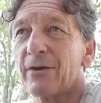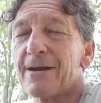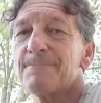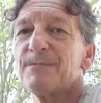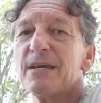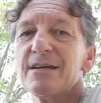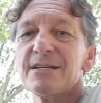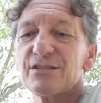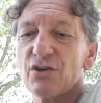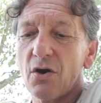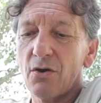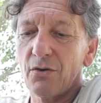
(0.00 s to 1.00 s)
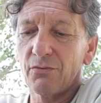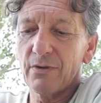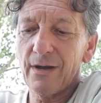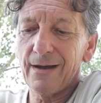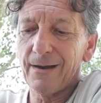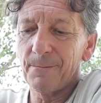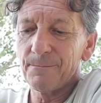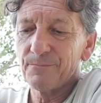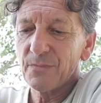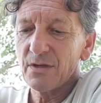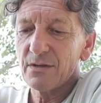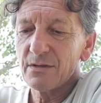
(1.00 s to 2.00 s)
Okay, so um,
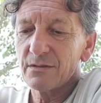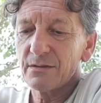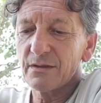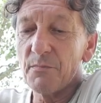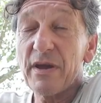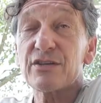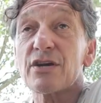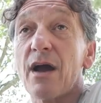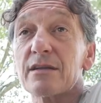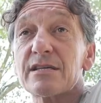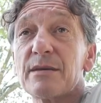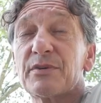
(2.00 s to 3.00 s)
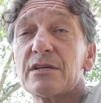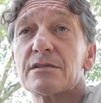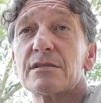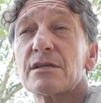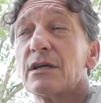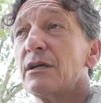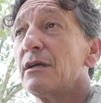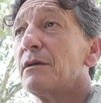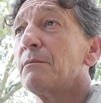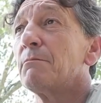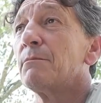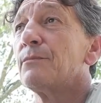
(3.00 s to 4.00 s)
the major concept is
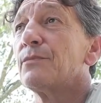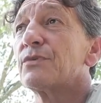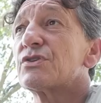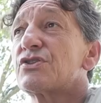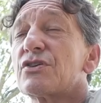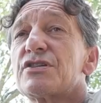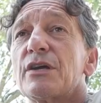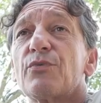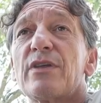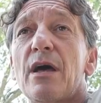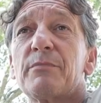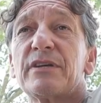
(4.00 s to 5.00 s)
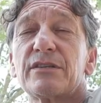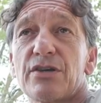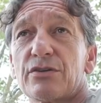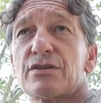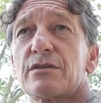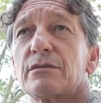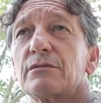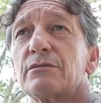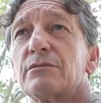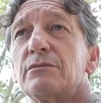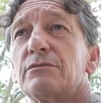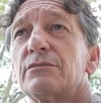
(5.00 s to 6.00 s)
touching without being touched.
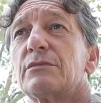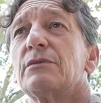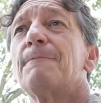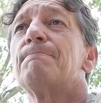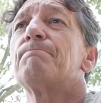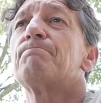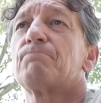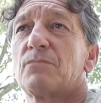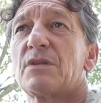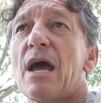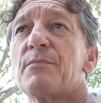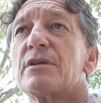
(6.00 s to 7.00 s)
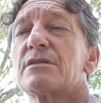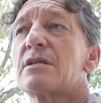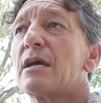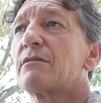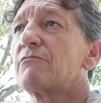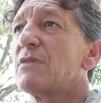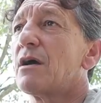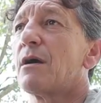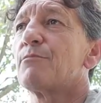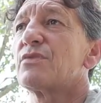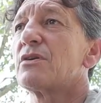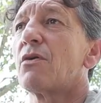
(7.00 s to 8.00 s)
Touching without being touched. That means that
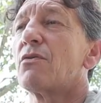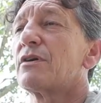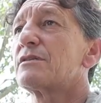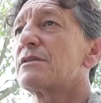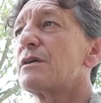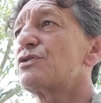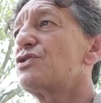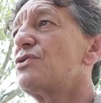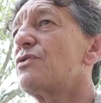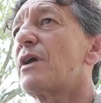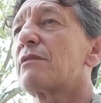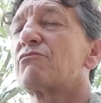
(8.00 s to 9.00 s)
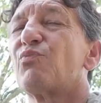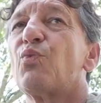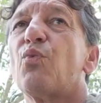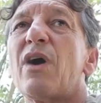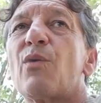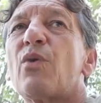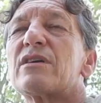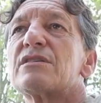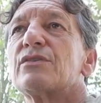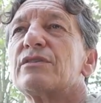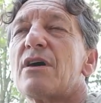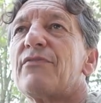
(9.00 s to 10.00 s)
um, you know it's it's you look at what what
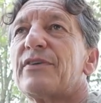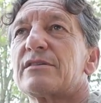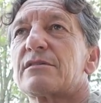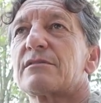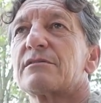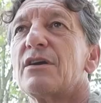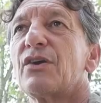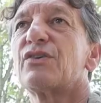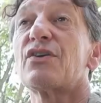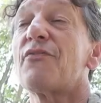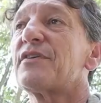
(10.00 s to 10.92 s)
is a good offense. Good